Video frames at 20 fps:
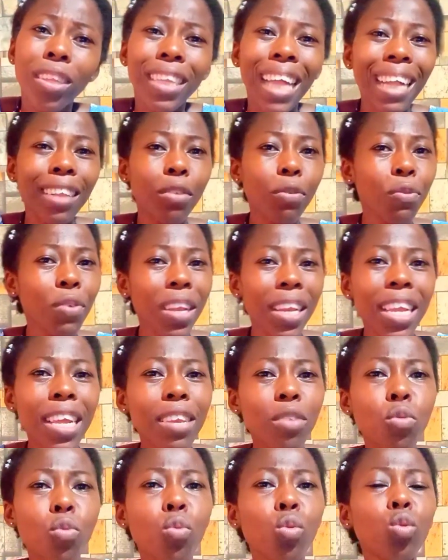That
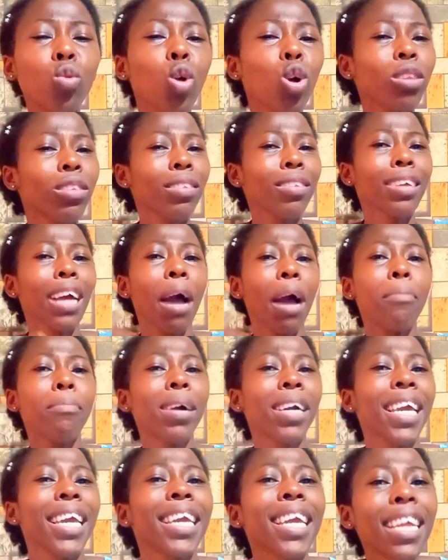feeling will not come
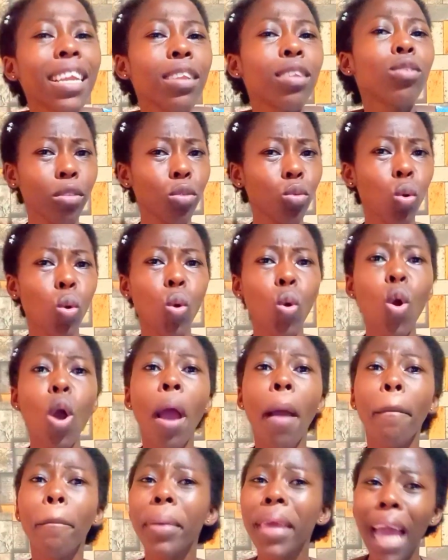back again. So
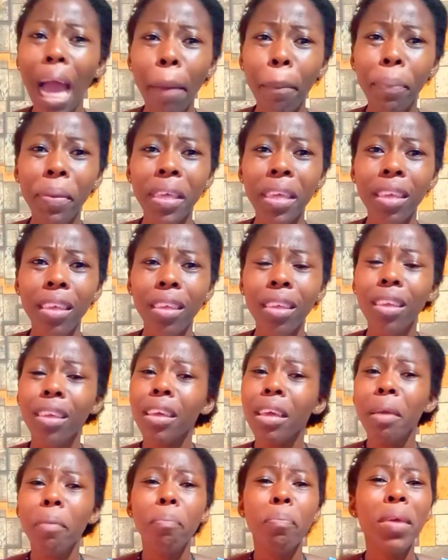be happy.
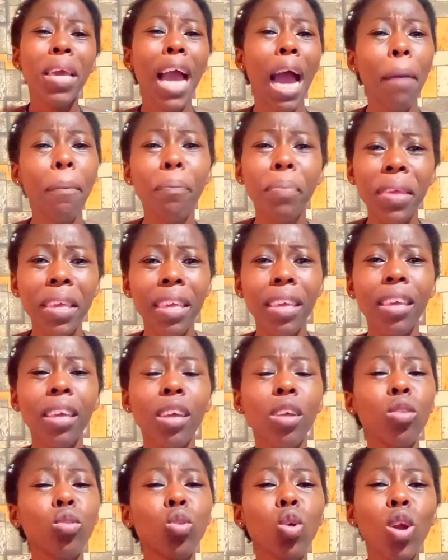Be happy.
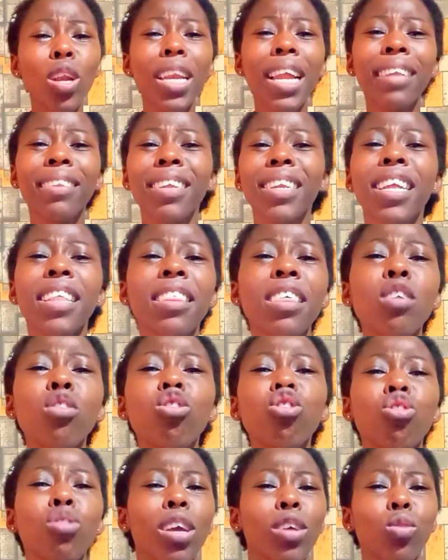Don't let anything
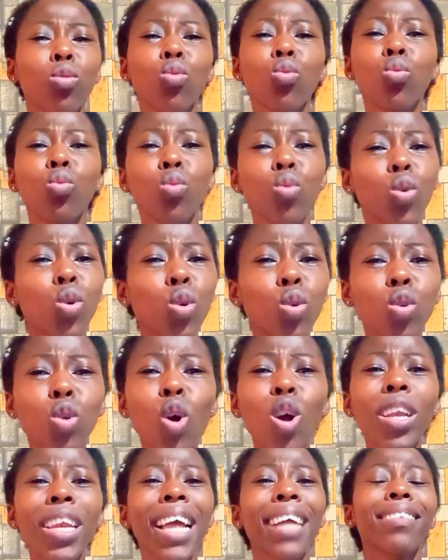stress you.
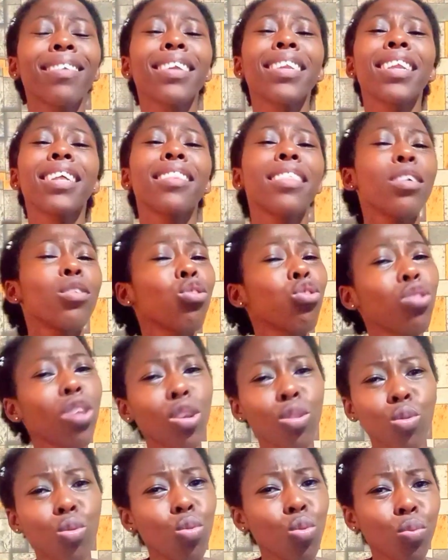Don't let anything
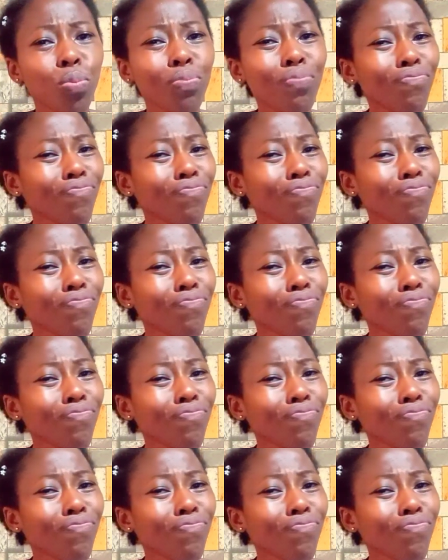stress you.